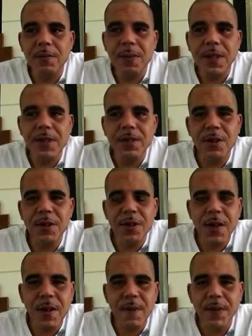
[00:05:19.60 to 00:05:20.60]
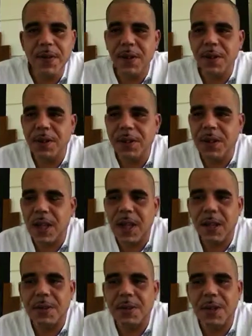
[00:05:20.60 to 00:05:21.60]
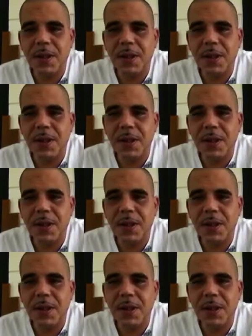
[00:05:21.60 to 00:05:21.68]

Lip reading: being turned down for certain jobs,